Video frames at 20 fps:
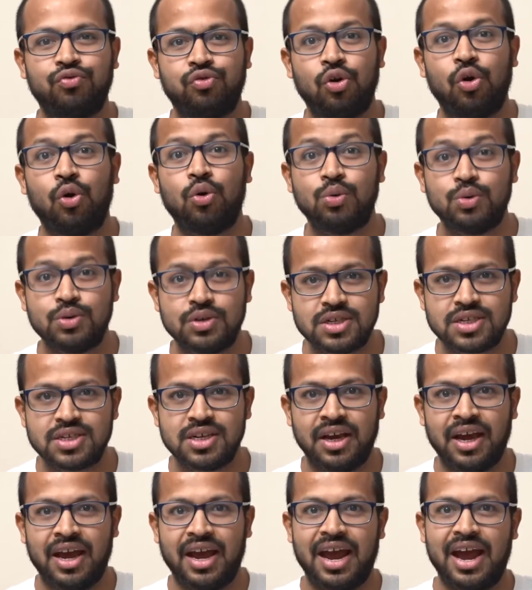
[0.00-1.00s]

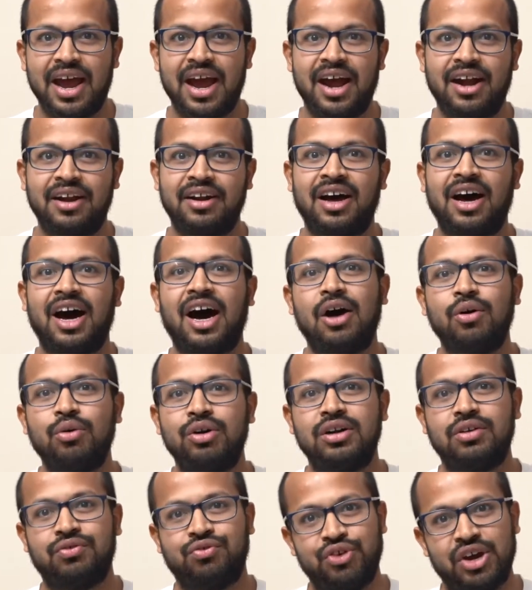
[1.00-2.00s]
flows and how
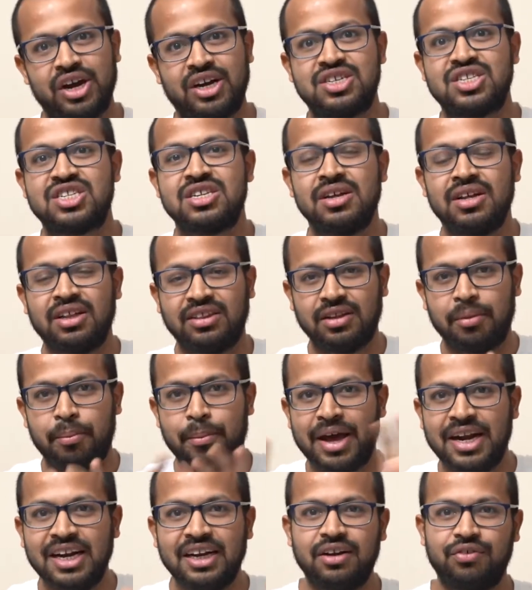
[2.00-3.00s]
it affects the
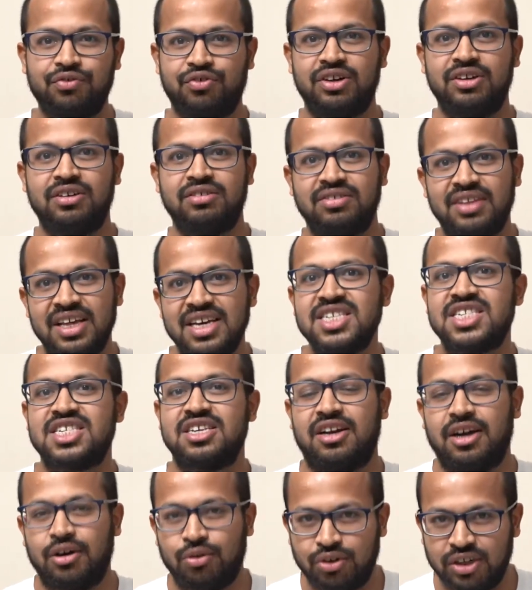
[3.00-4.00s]
many different things
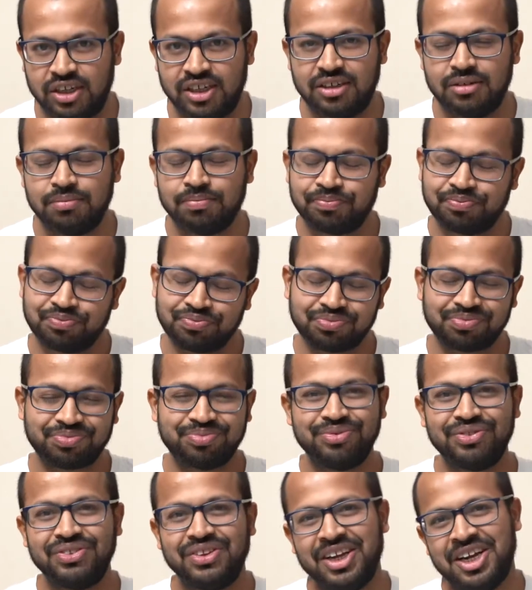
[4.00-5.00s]
around it,
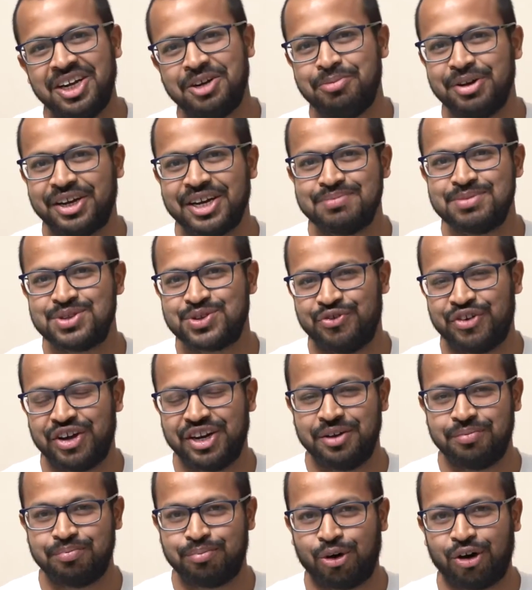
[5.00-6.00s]
it becomes
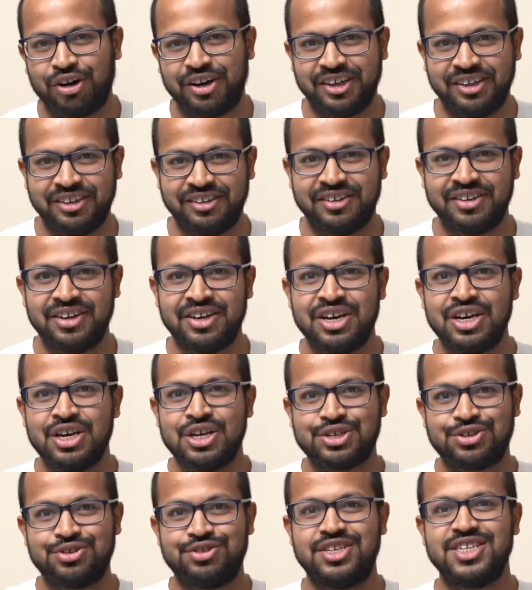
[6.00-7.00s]
very important.
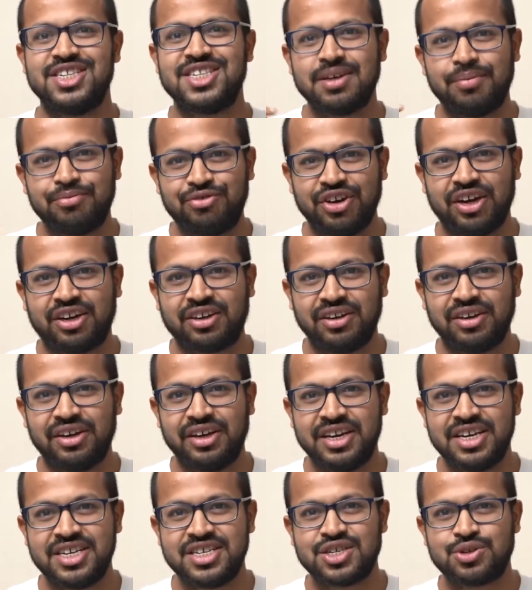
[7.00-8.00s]
So this subject
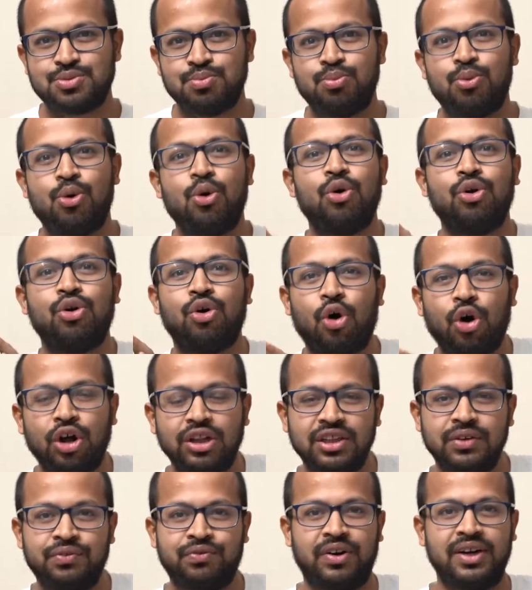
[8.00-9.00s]
is more
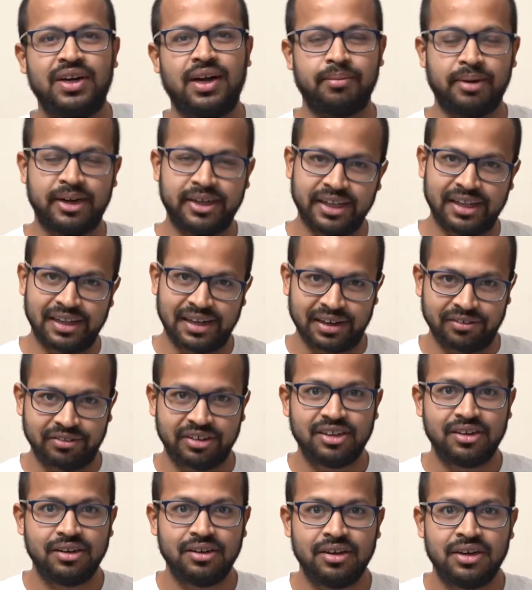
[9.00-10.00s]
on the fundamental
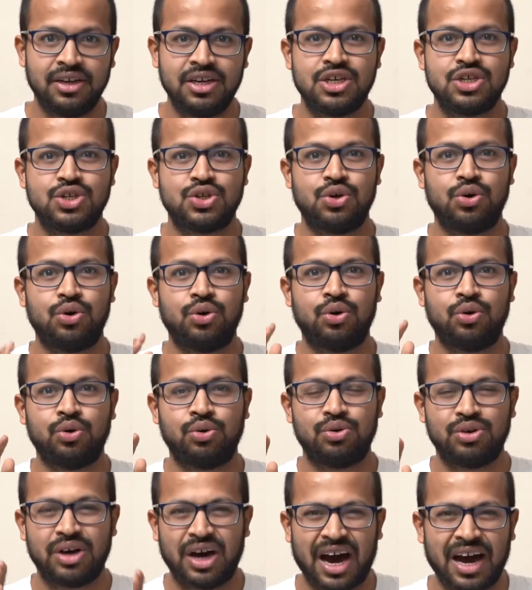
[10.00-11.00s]
level.
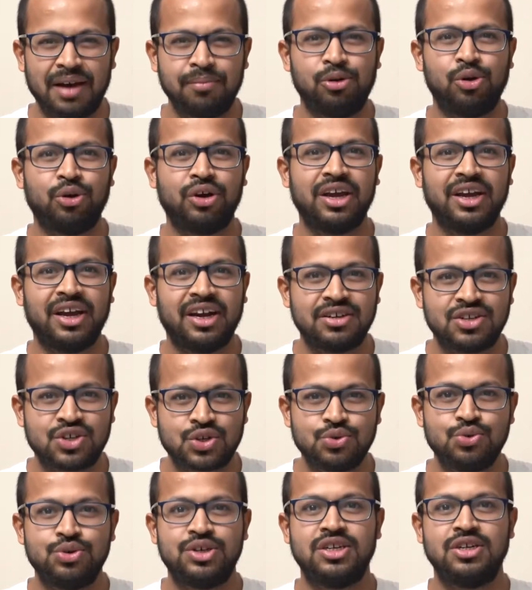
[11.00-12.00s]
So I'm looking at
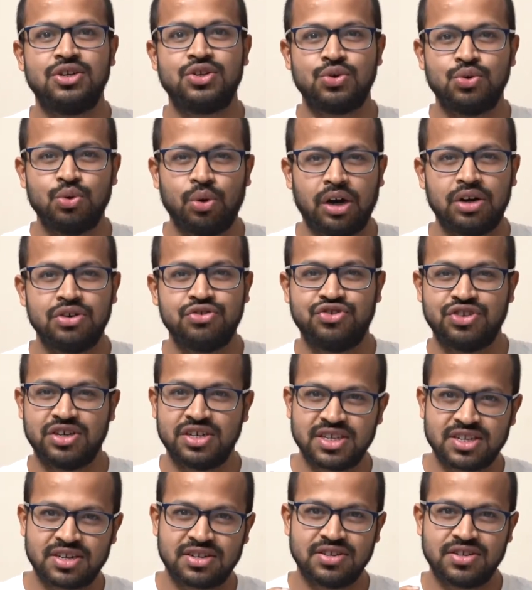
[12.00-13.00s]
students who are
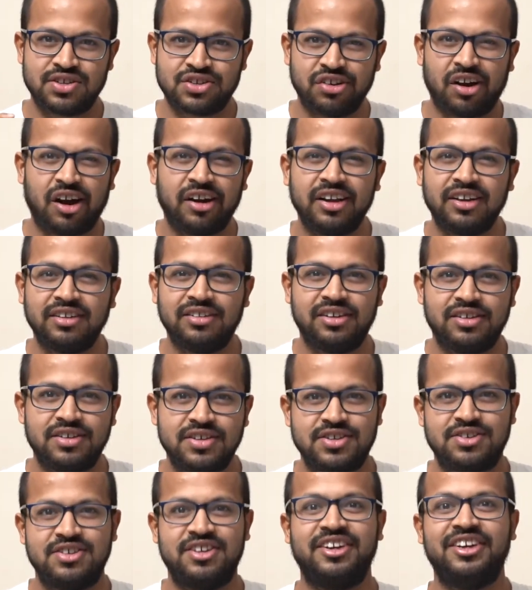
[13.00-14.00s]
just starting their
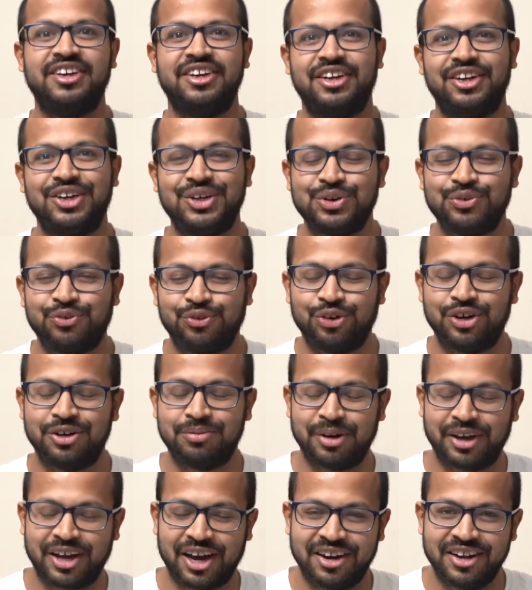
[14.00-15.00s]
study into fluid
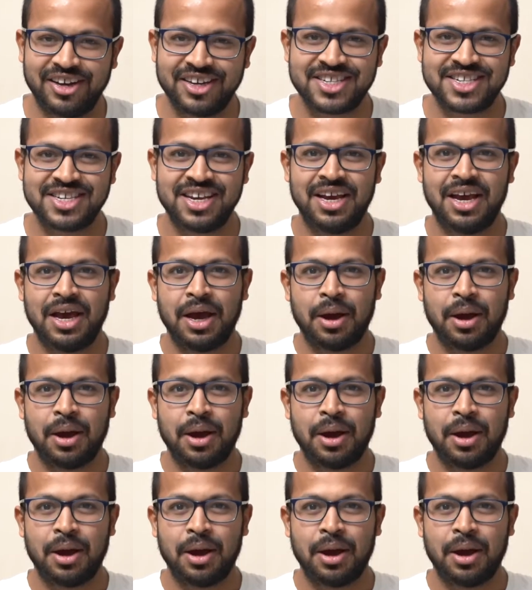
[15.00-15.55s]
mechanics,